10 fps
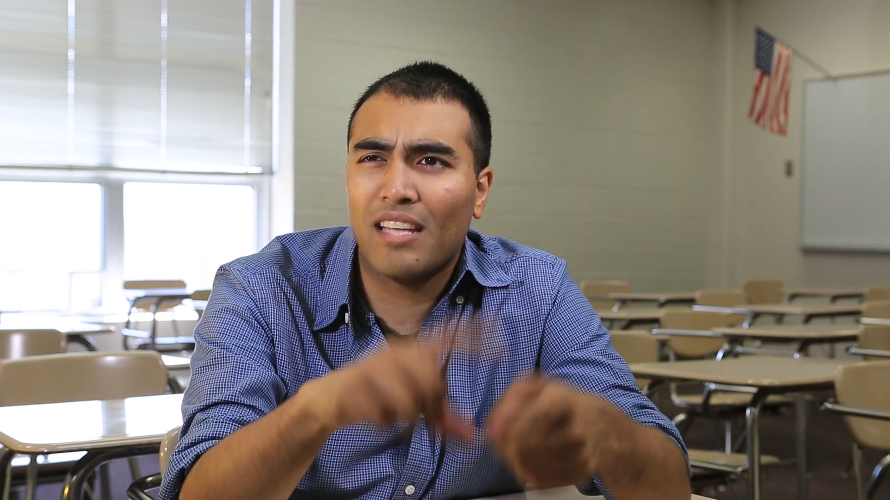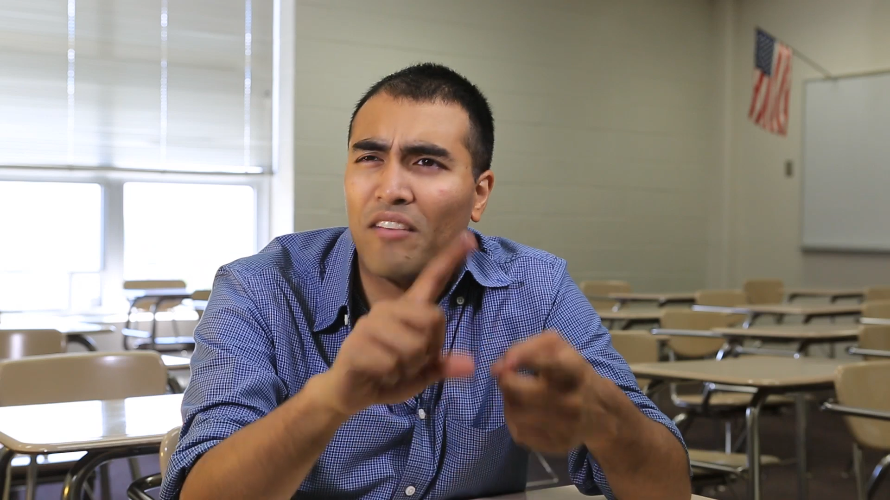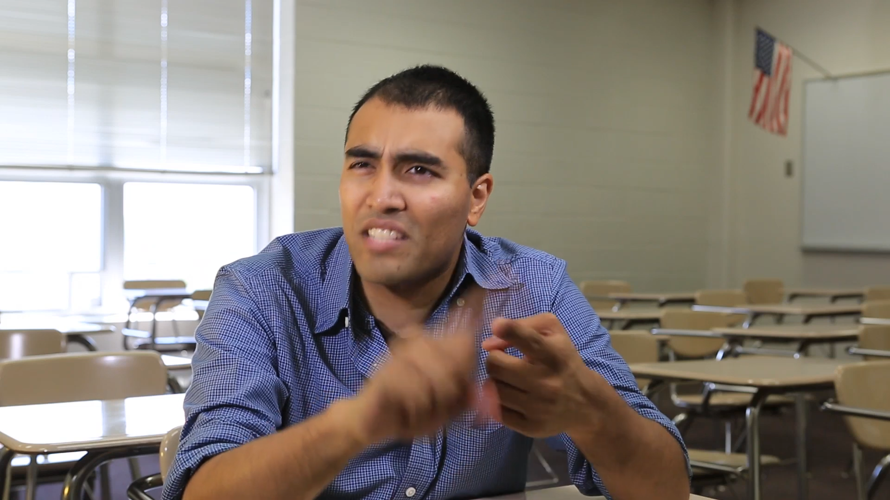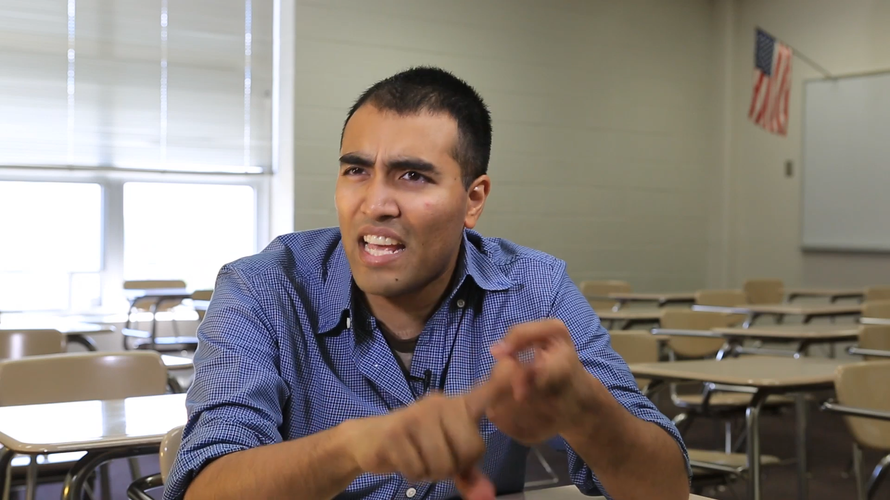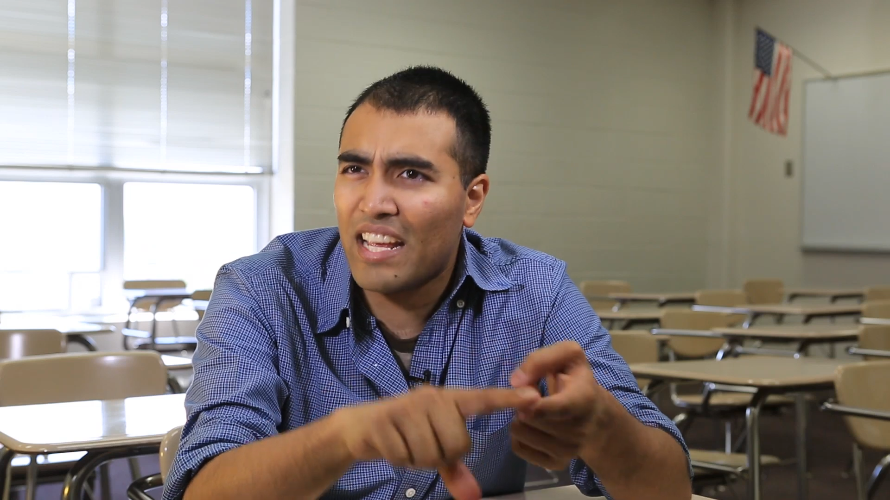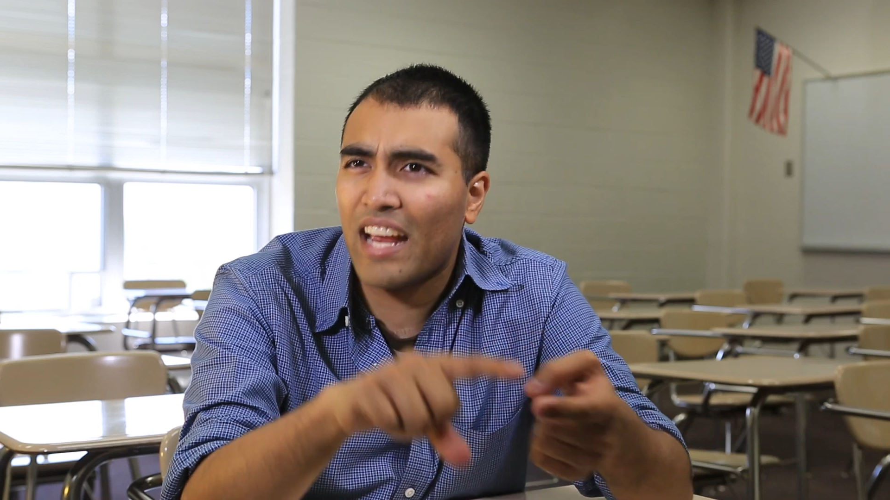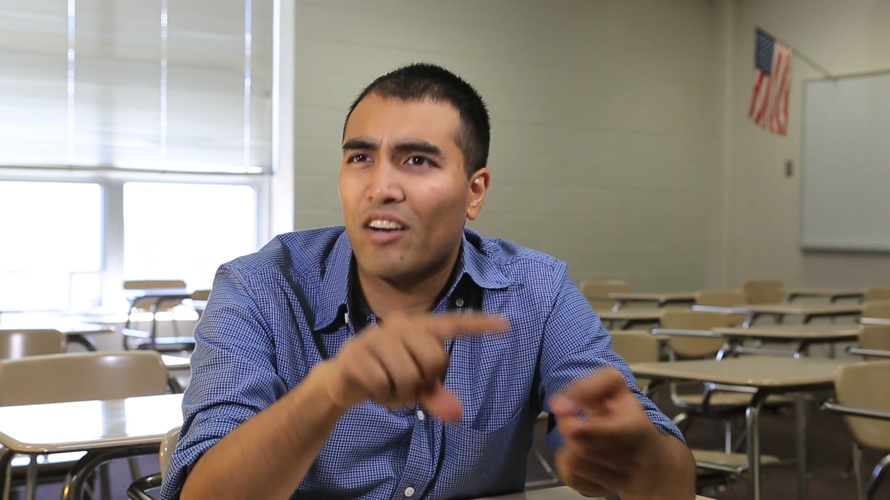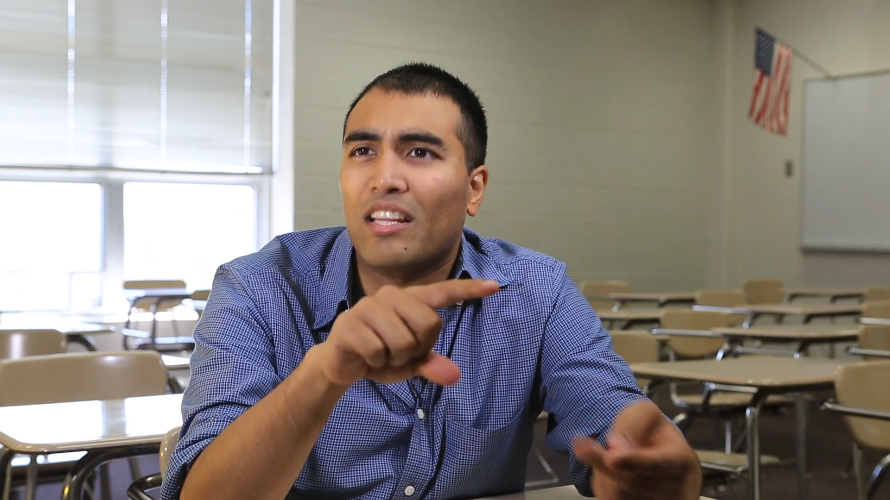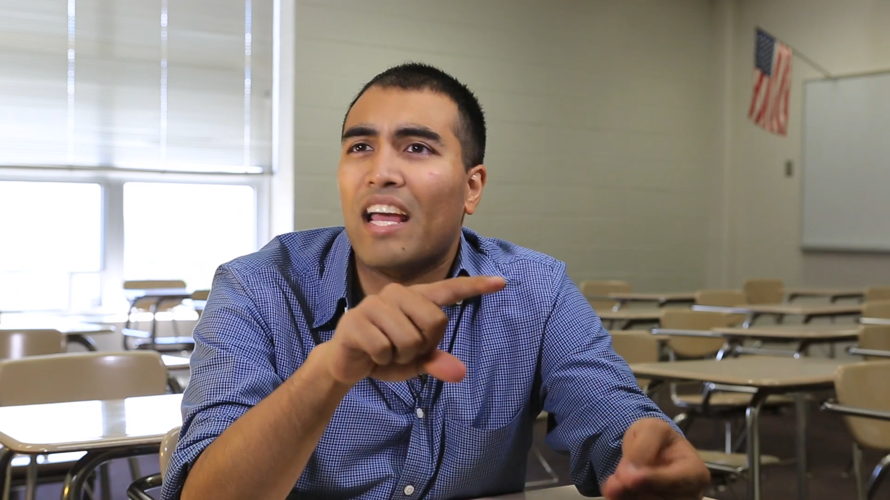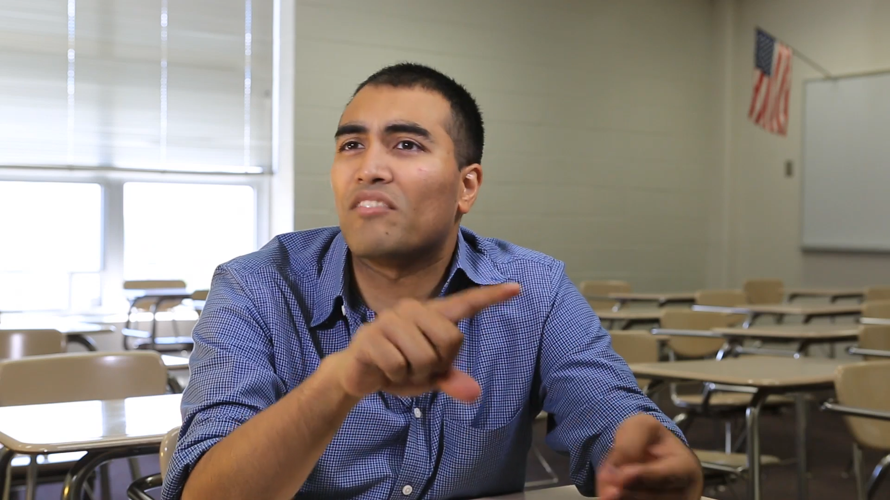They have
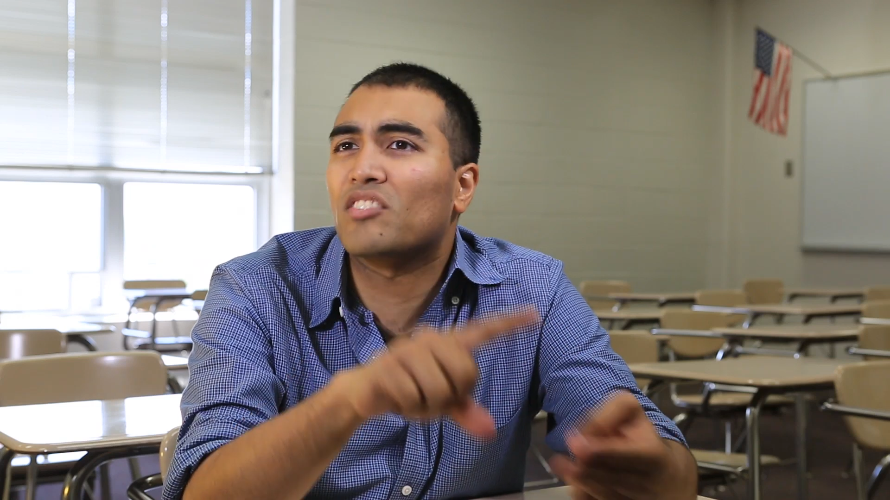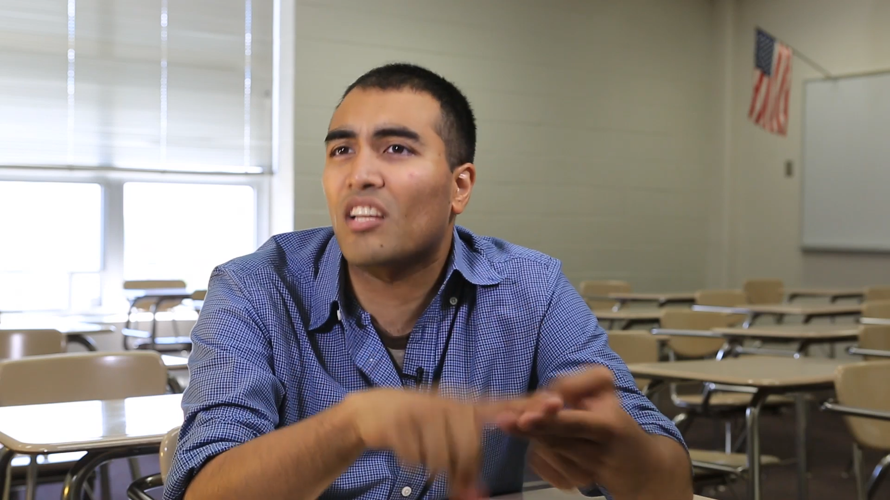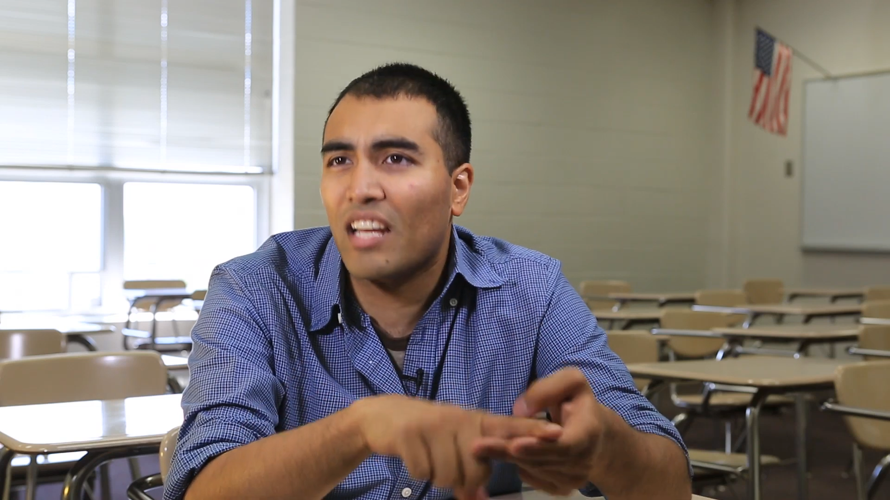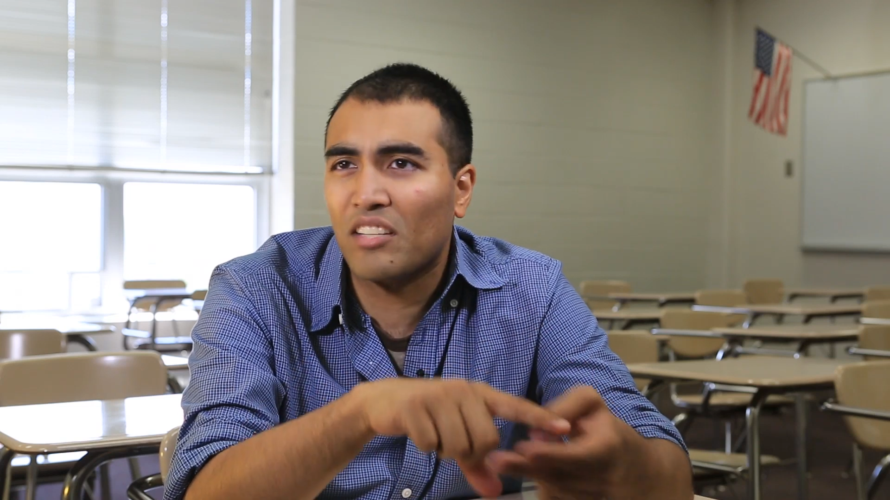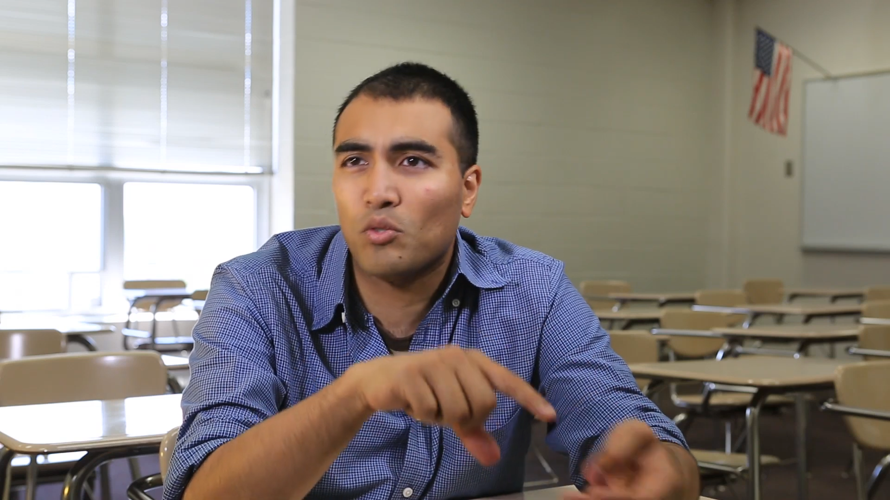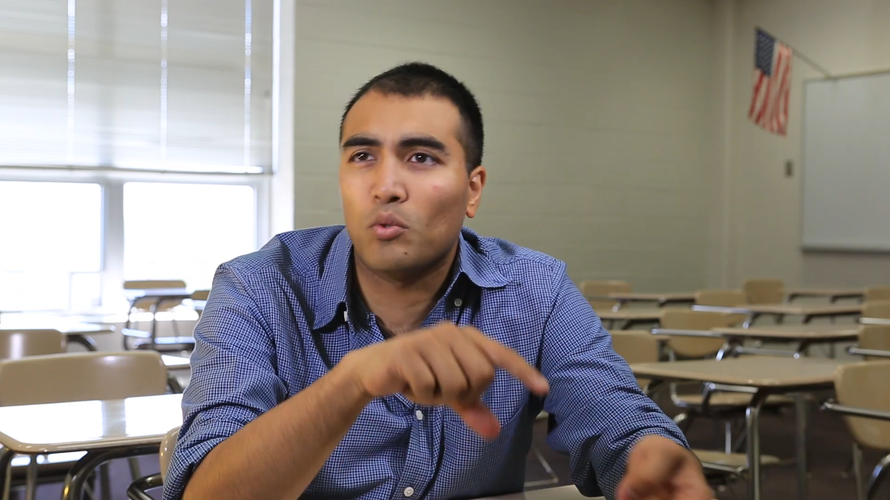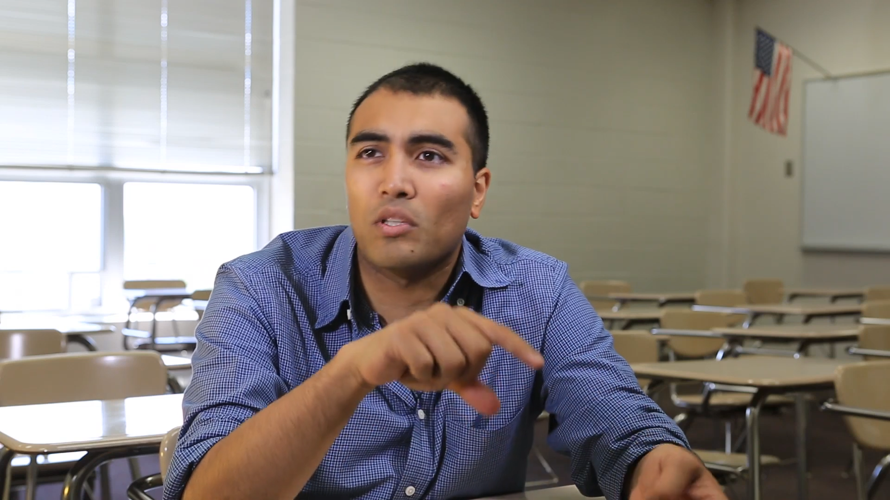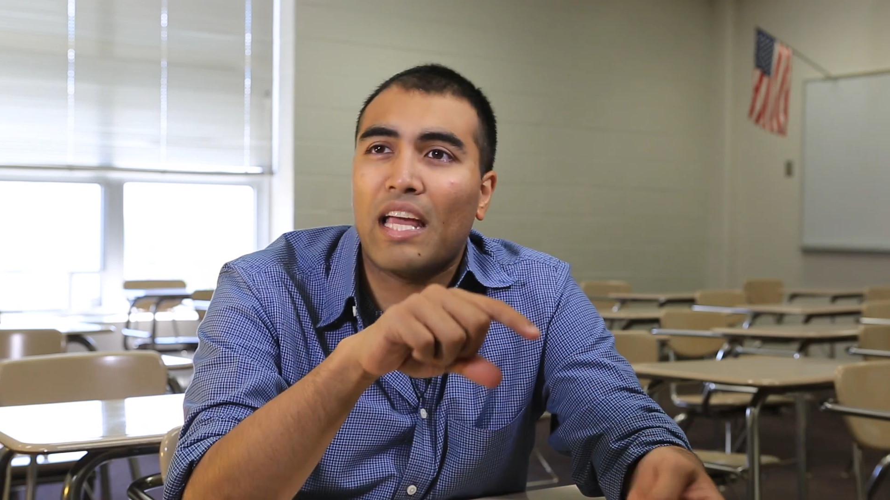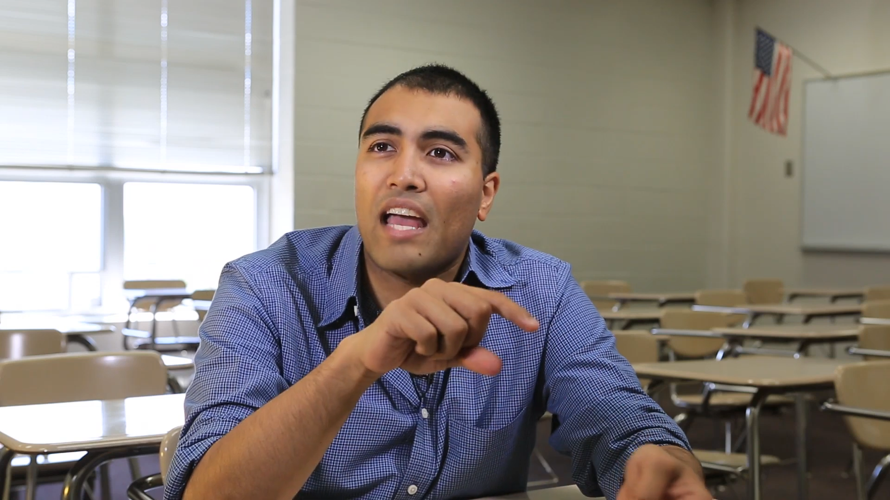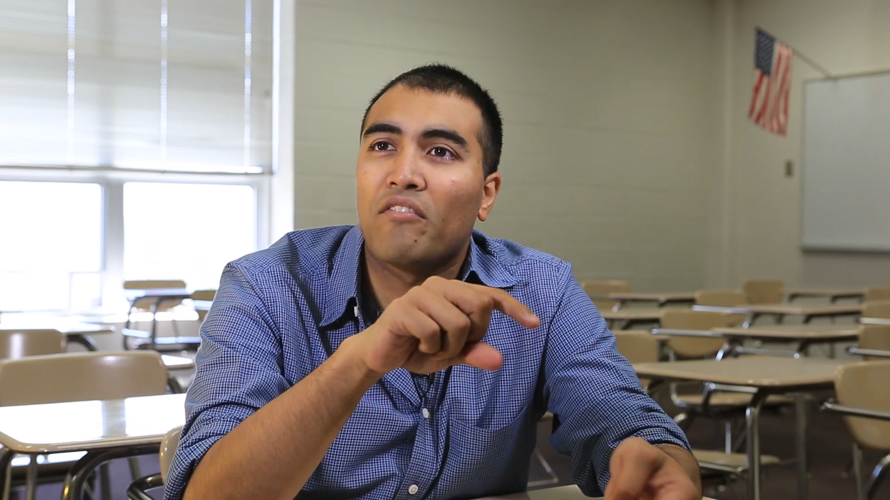daycare, they have Sunday
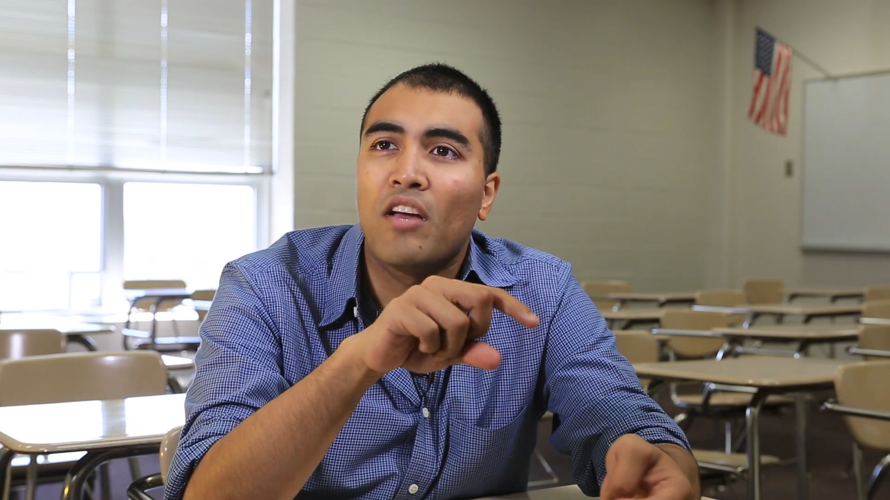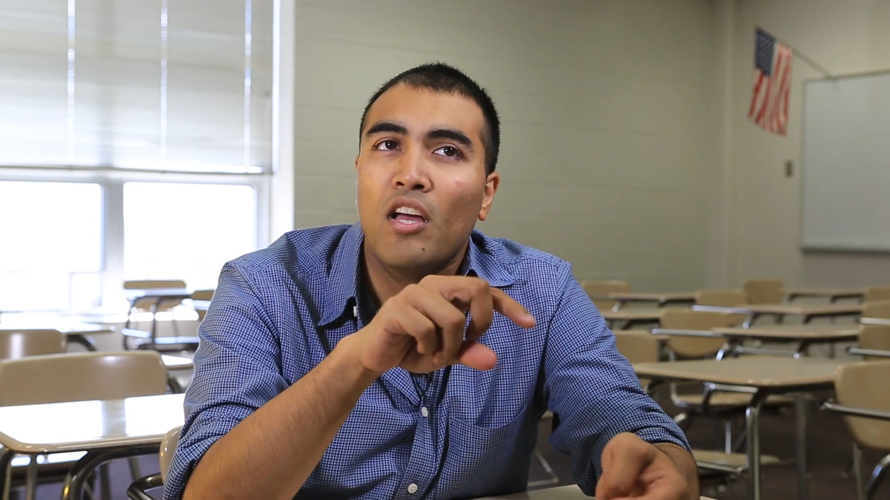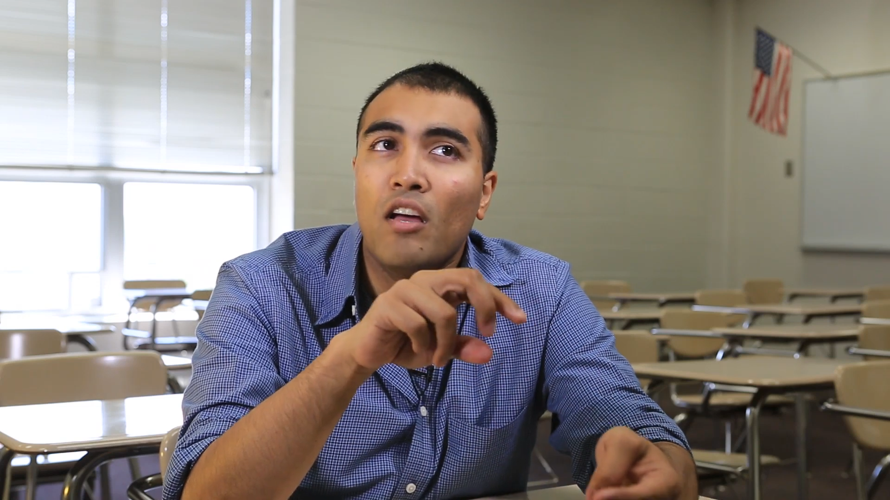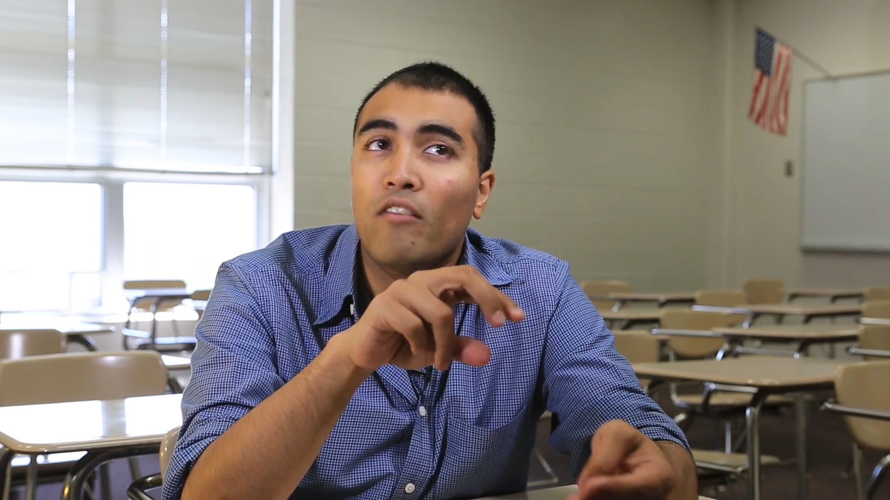school, they have